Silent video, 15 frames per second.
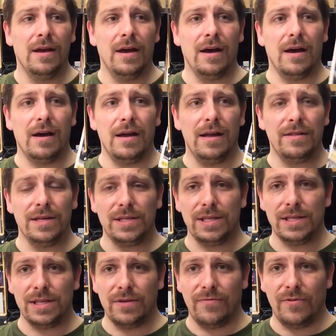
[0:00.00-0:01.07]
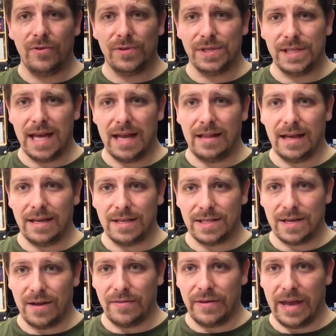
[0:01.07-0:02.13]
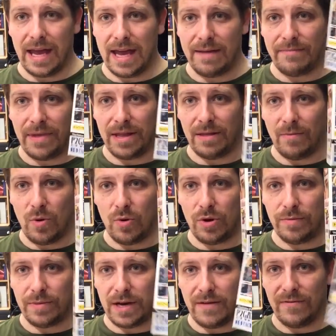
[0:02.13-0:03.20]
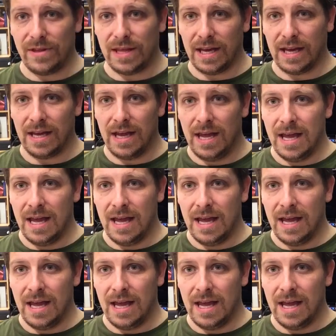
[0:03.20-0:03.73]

And this is the full set. Like, it's got the game and the modem and everything.